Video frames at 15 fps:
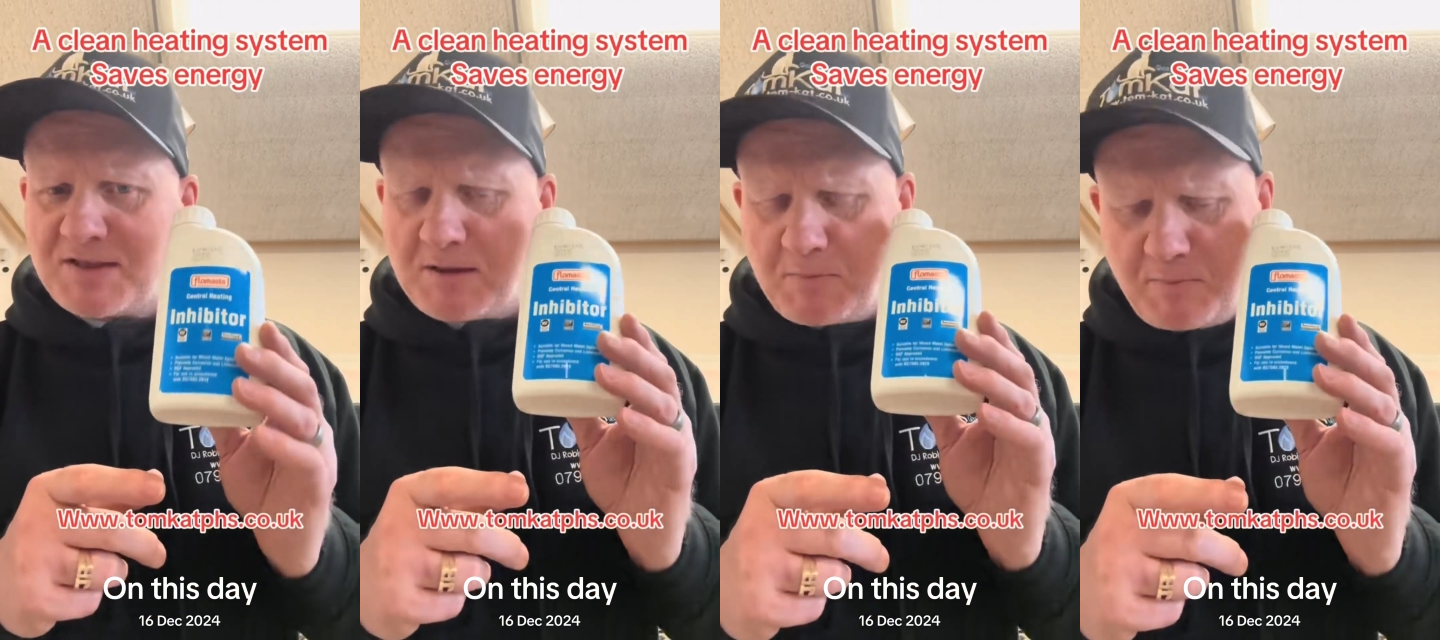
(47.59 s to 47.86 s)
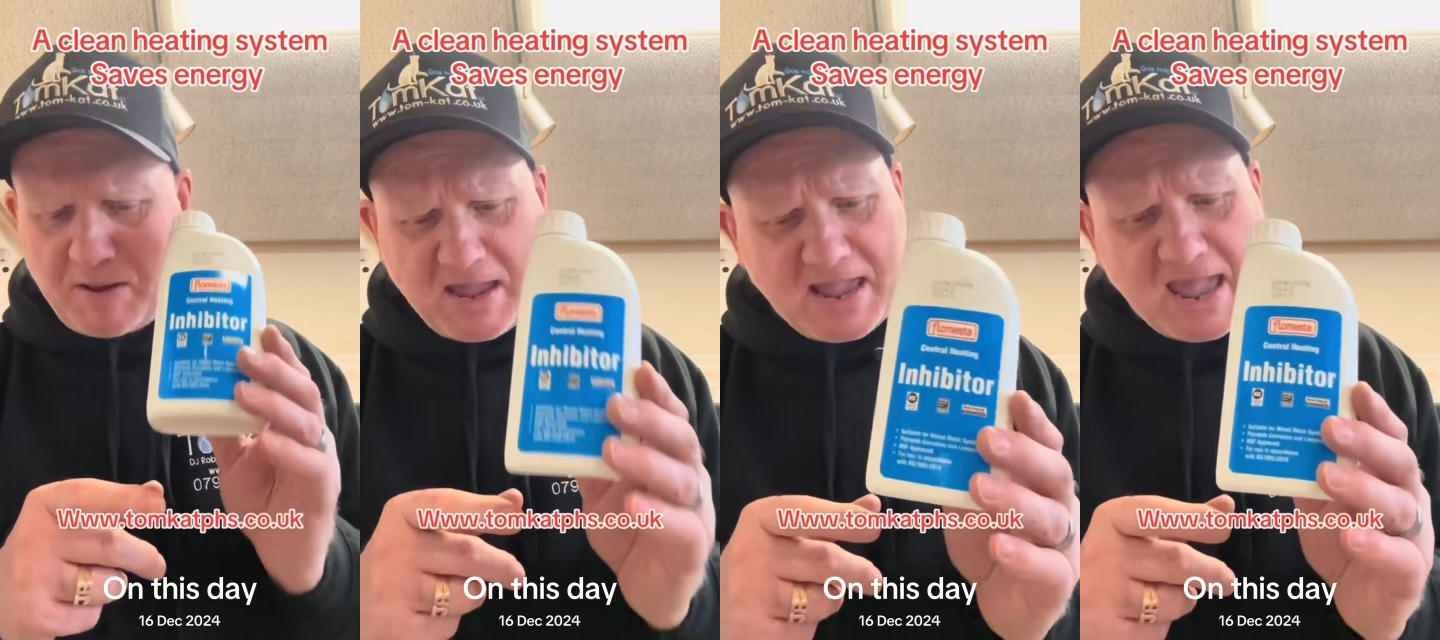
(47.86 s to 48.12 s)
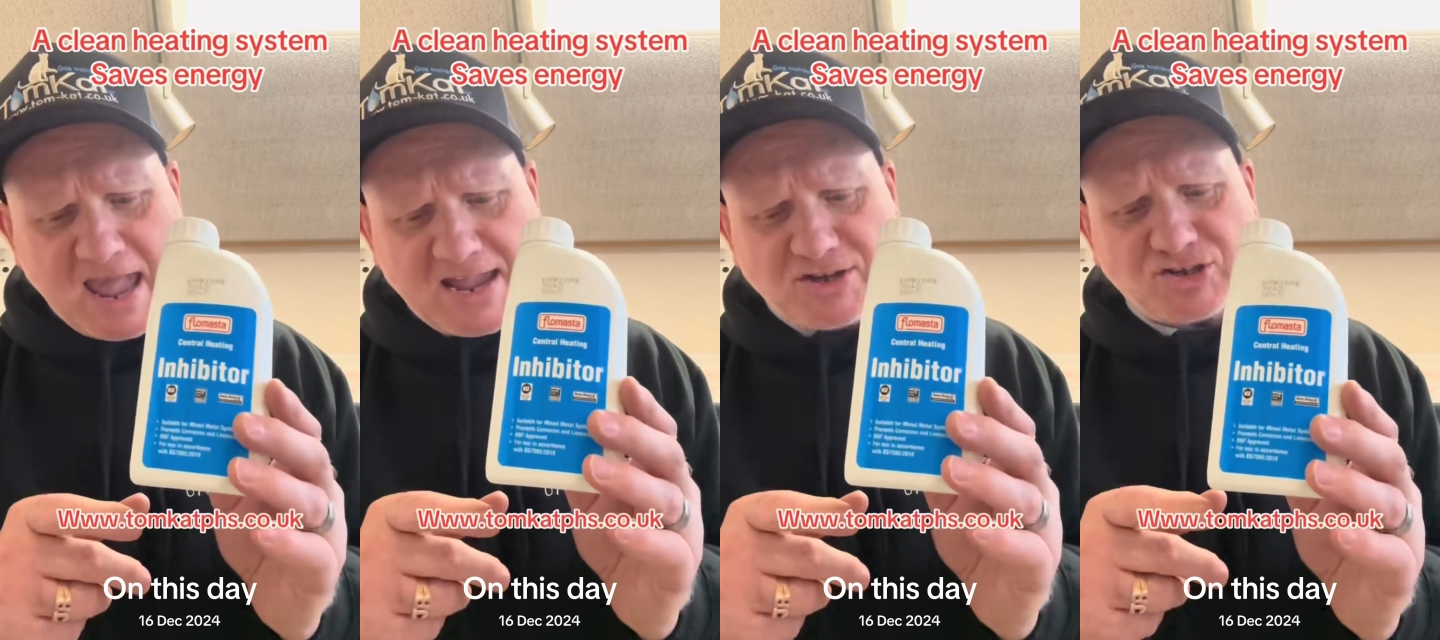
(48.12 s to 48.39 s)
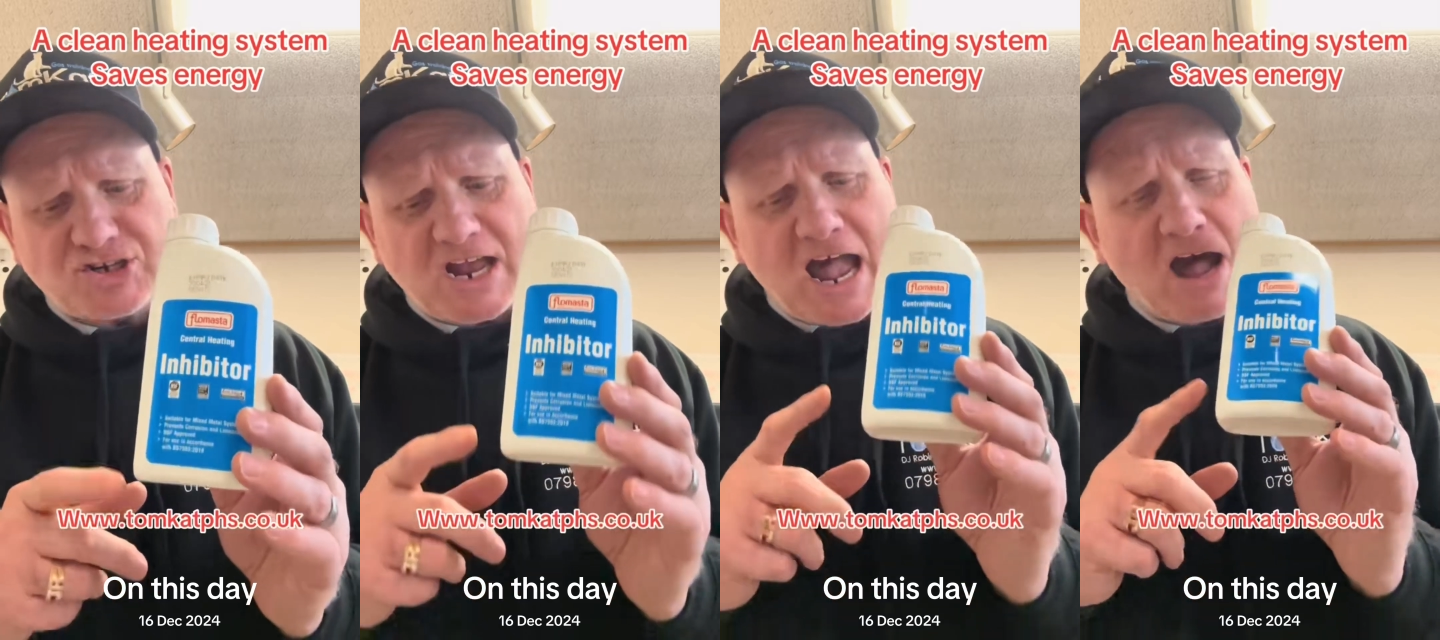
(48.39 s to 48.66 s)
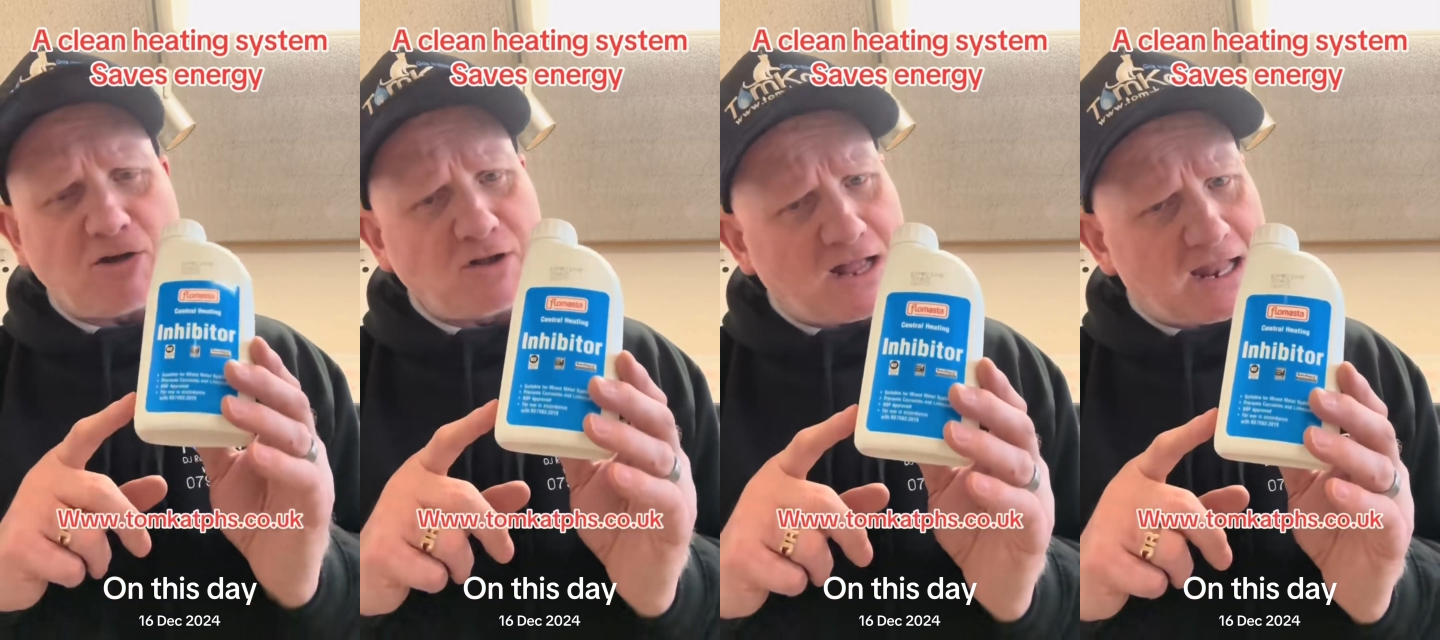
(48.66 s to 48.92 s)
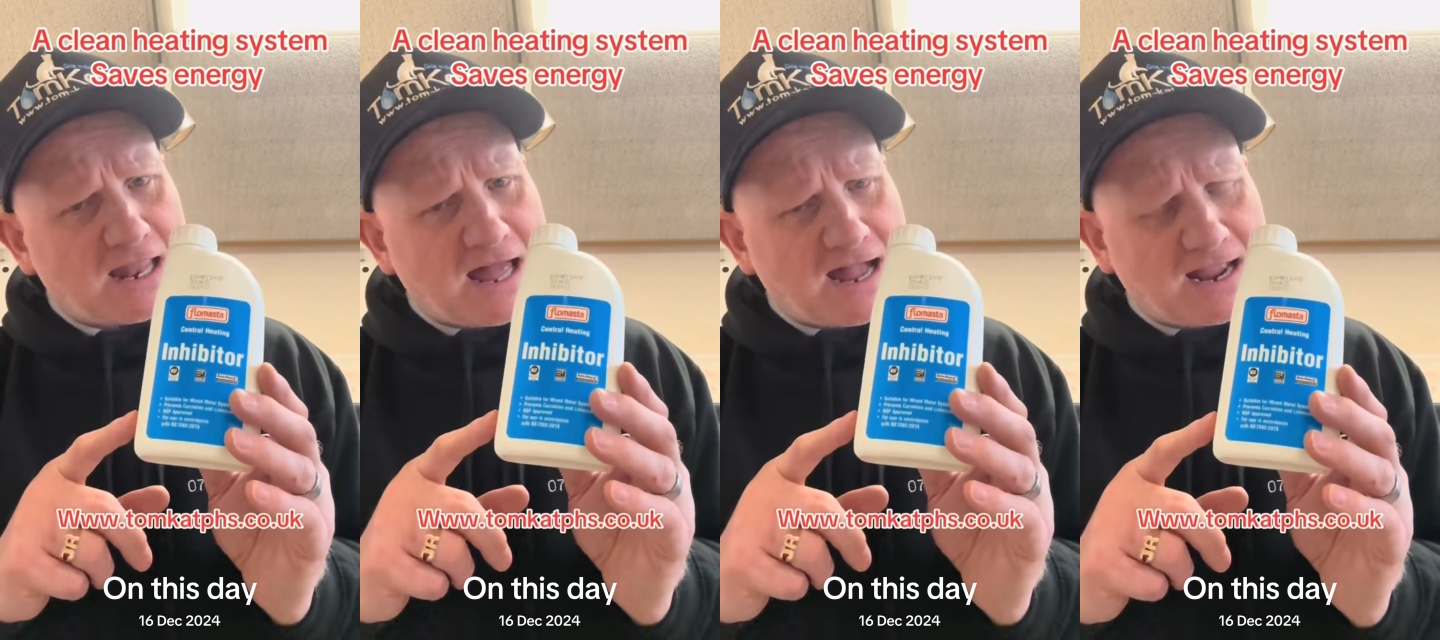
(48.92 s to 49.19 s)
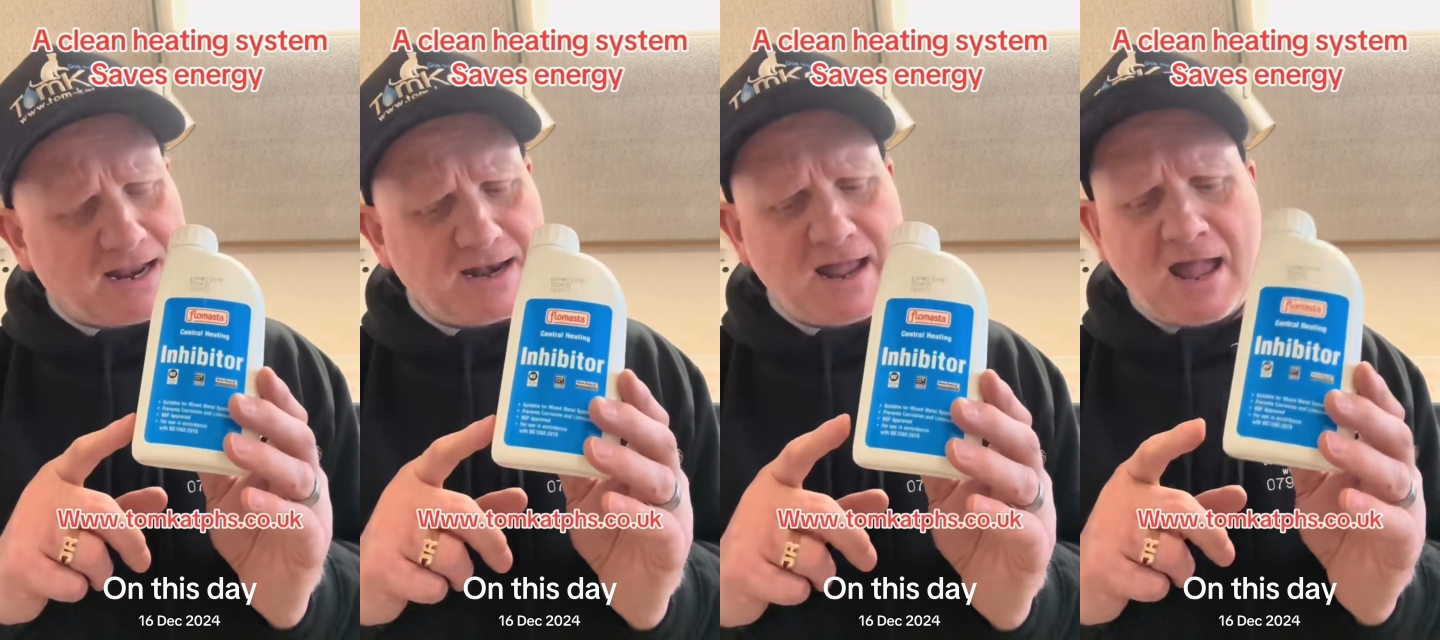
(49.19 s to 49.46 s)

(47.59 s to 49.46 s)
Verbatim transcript: pH alkaline